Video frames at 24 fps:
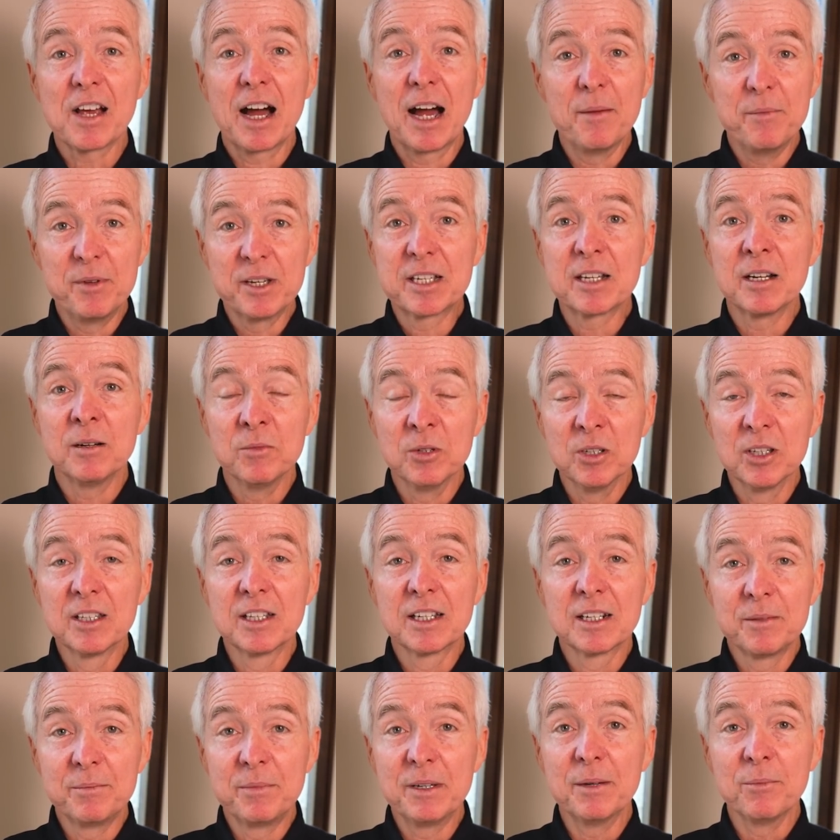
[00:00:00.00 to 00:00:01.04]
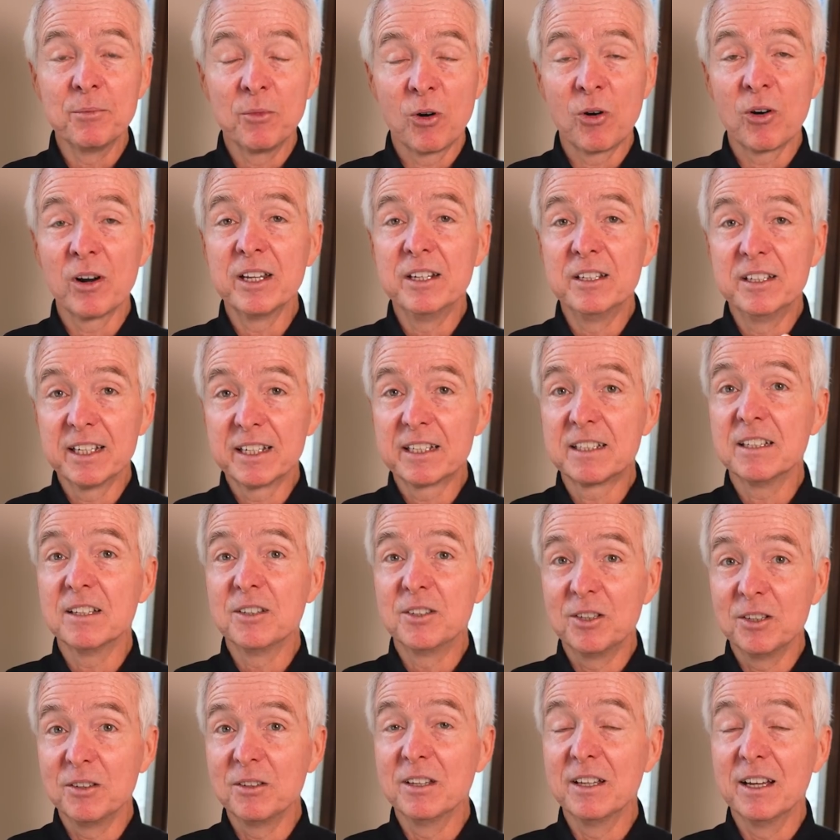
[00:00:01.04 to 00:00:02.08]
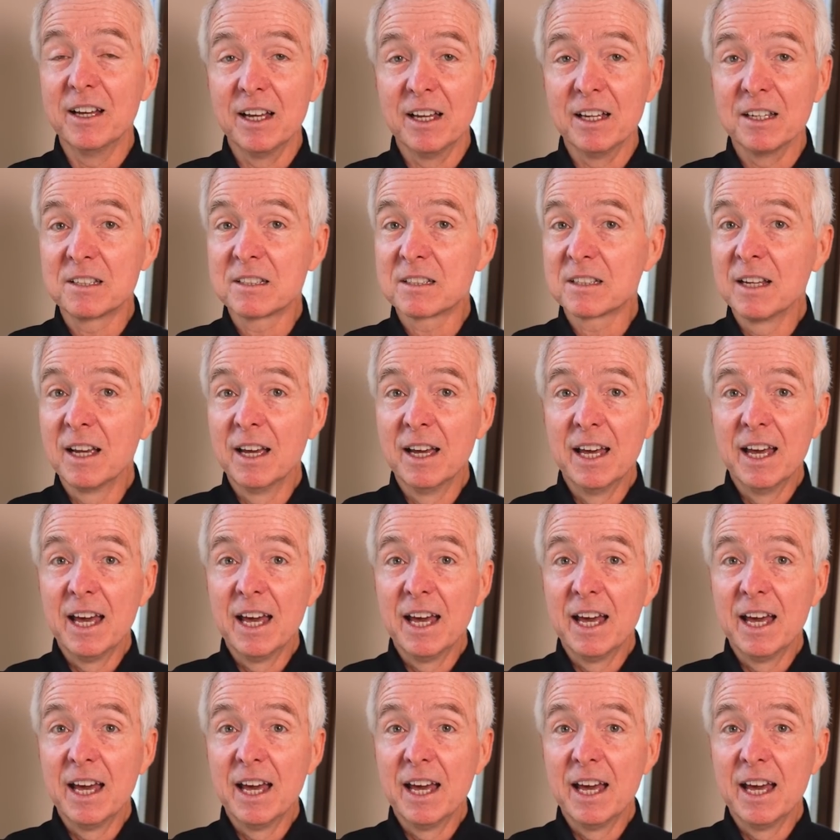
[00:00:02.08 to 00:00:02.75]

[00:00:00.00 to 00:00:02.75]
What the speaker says: I become a little bit more addicted to this.